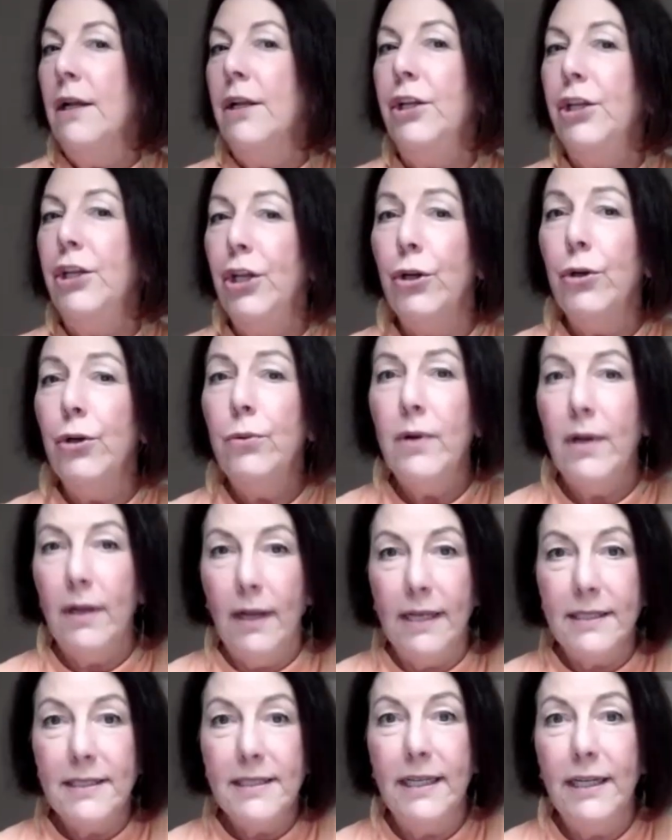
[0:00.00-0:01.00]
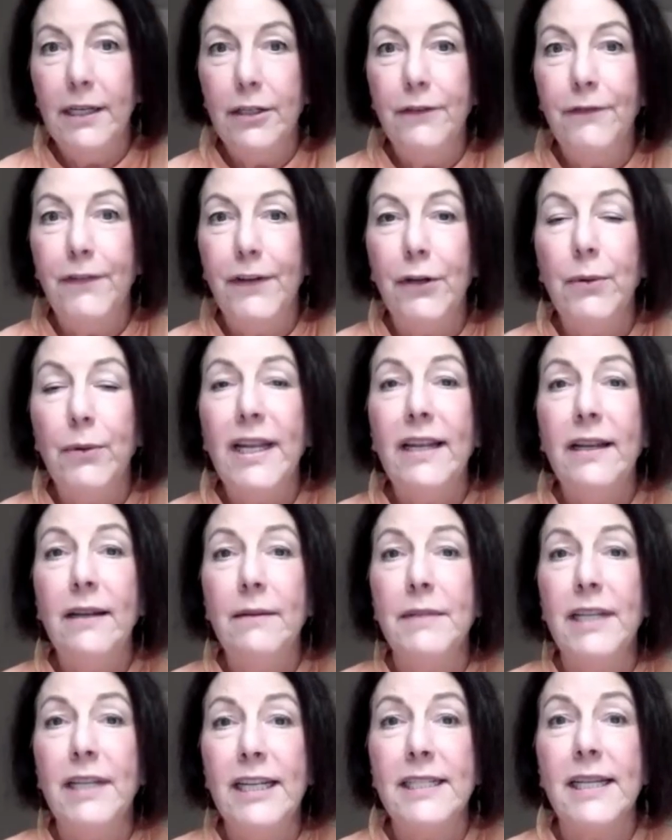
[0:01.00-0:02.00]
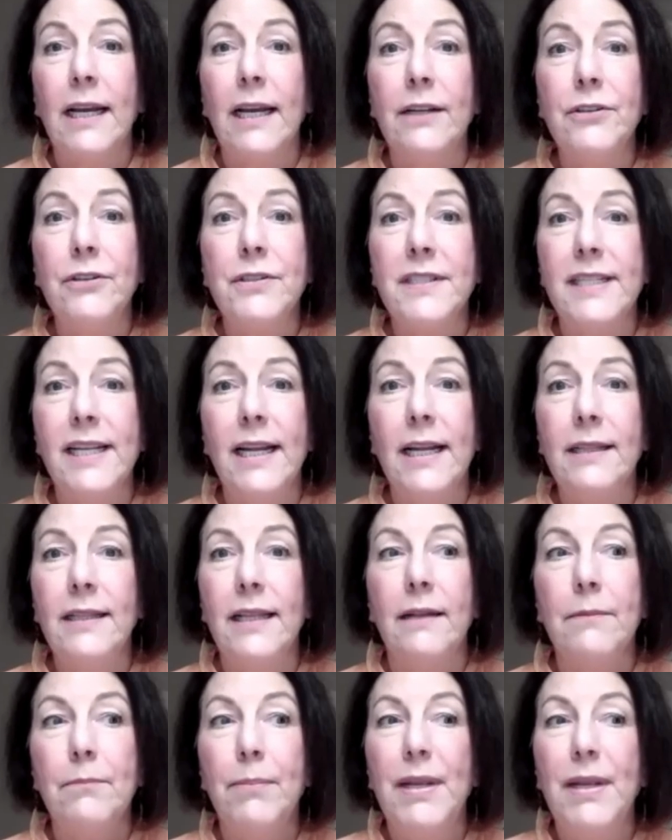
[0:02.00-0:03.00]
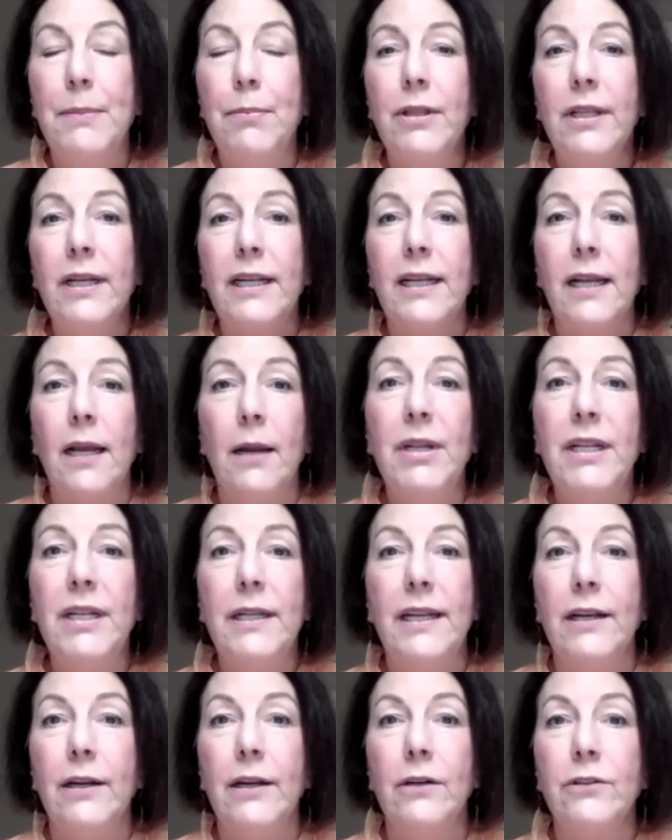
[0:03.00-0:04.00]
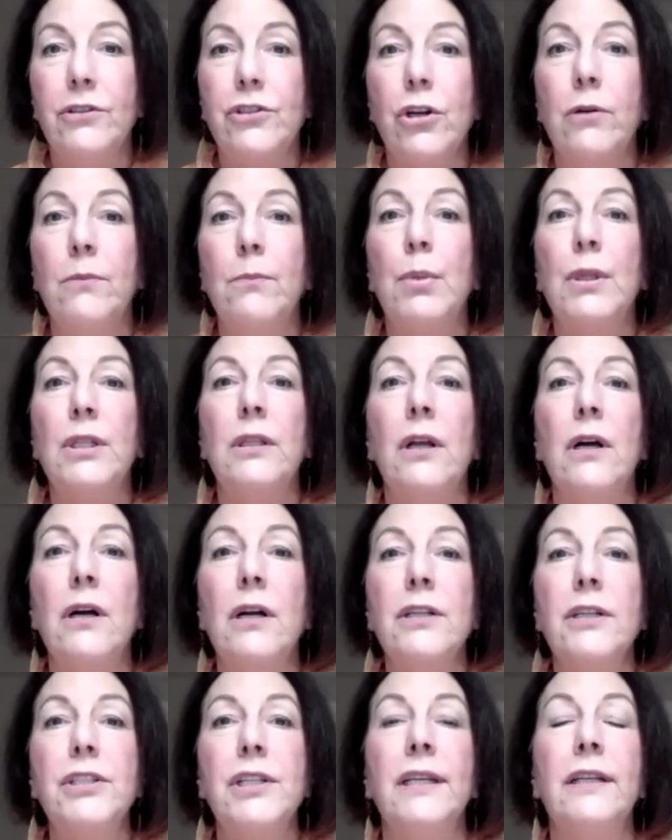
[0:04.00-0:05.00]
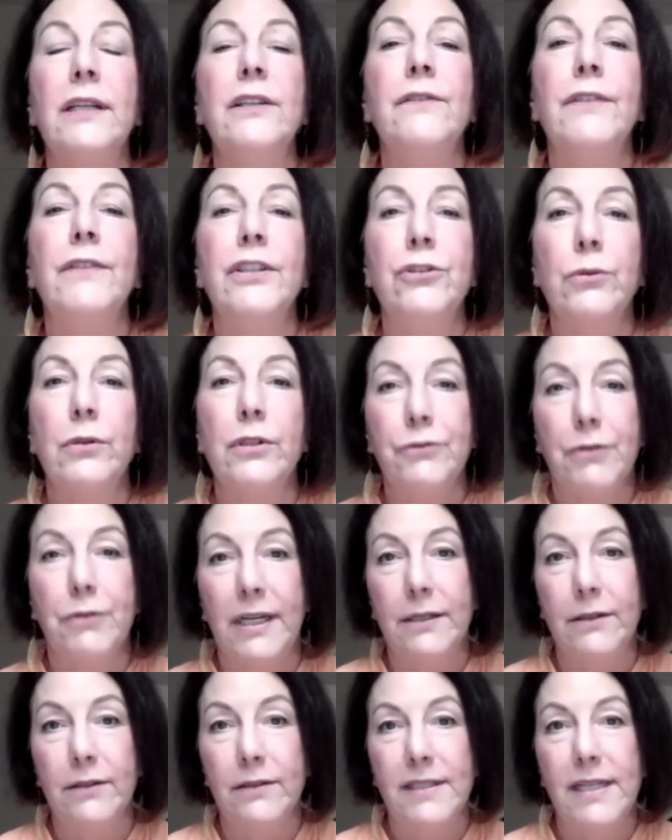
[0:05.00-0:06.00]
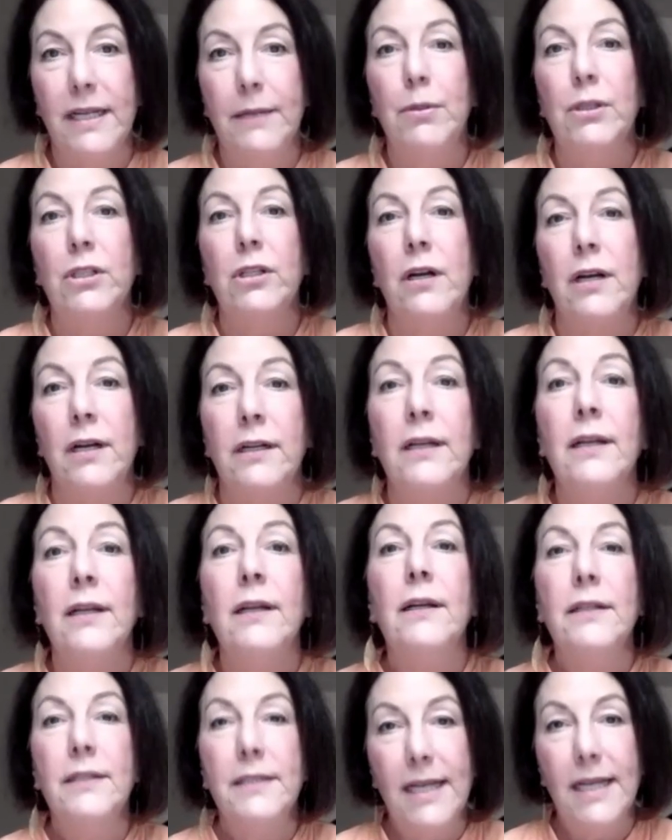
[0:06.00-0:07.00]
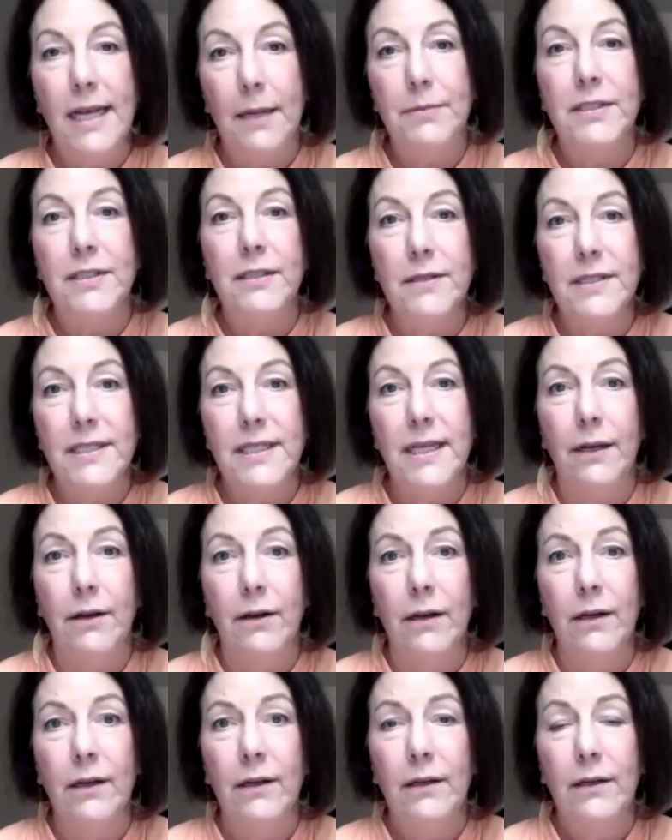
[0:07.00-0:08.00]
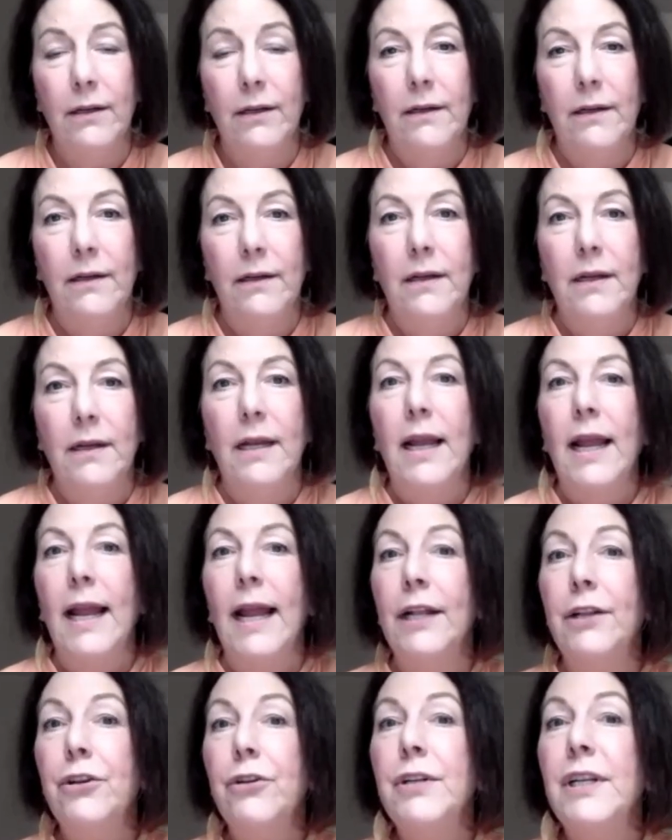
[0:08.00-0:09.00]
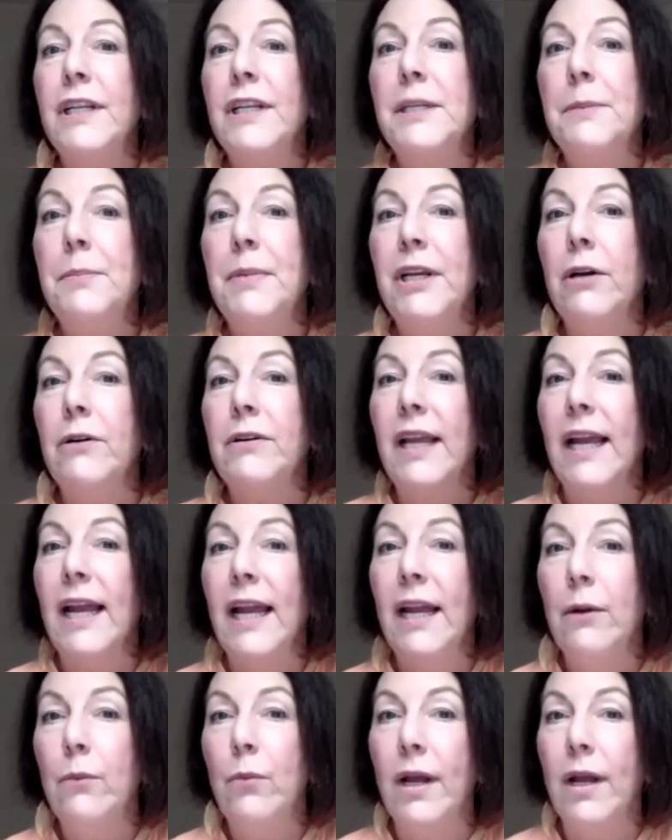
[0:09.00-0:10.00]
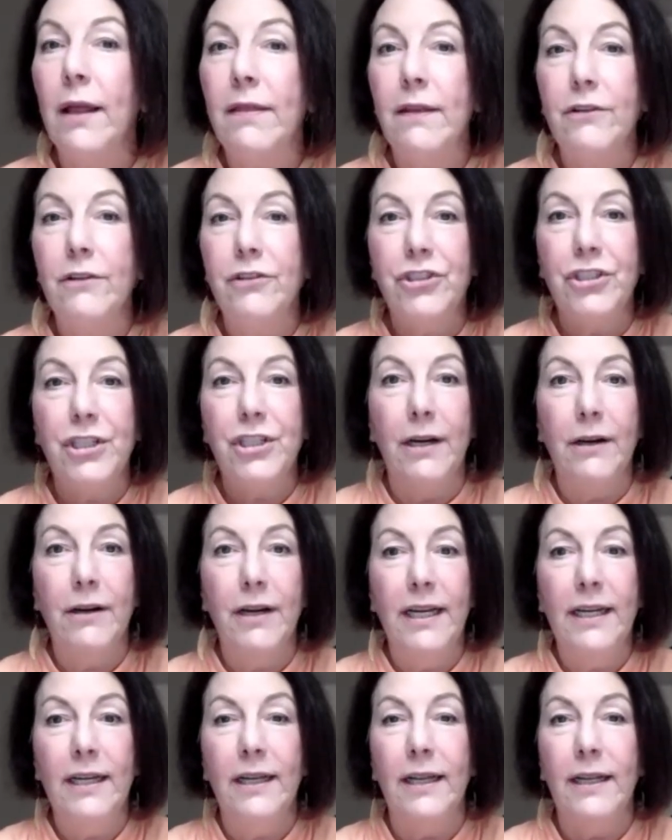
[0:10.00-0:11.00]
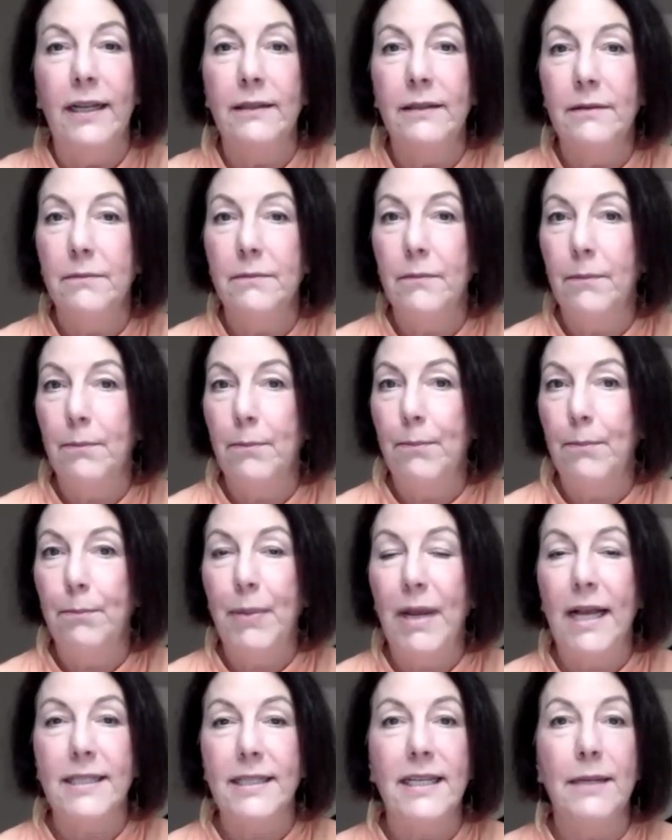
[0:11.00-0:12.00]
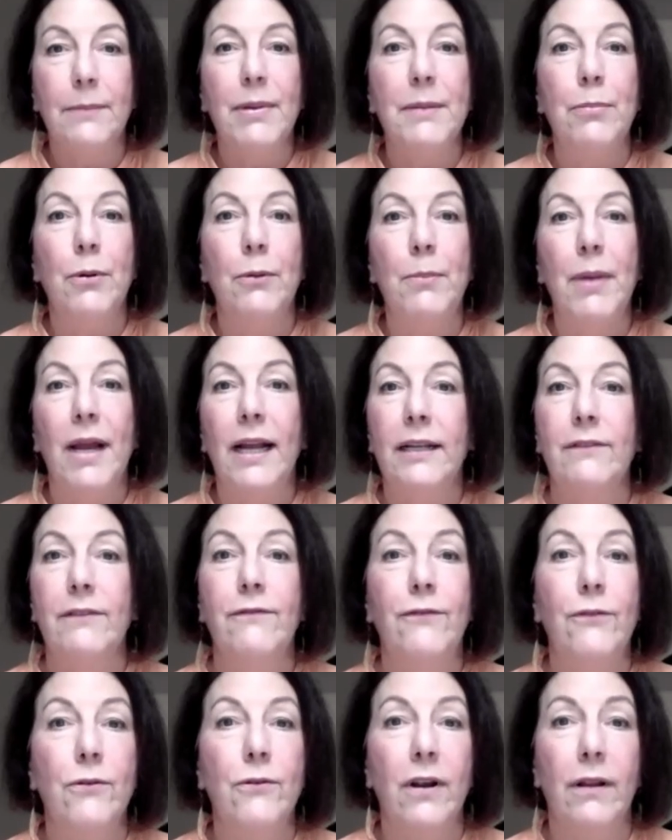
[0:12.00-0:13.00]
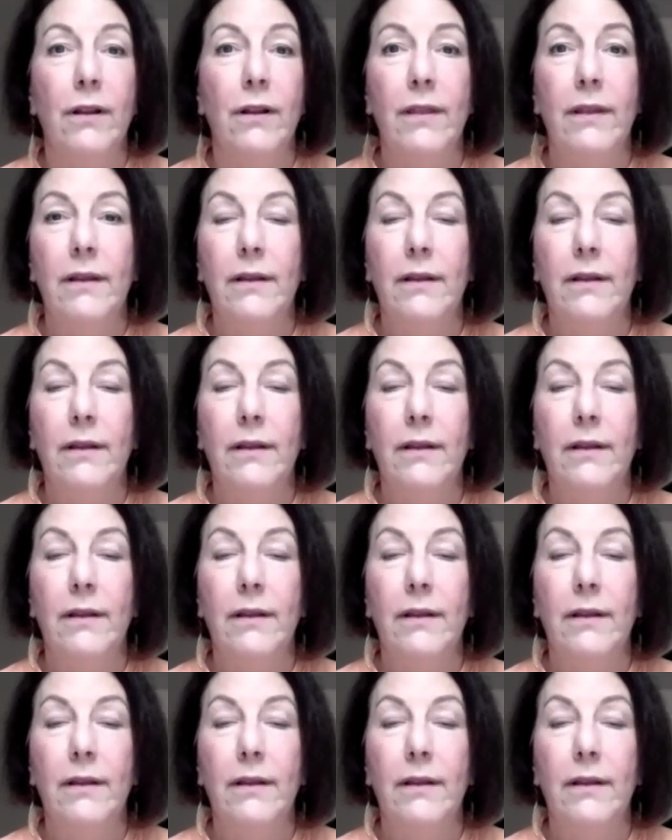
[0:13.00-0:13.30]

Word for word: you as the interviewee, you need to understand that people that come in here don't belong to individual trainers. They belong to Absolute Center. And you need to be okay with sharing and passing people back and forth.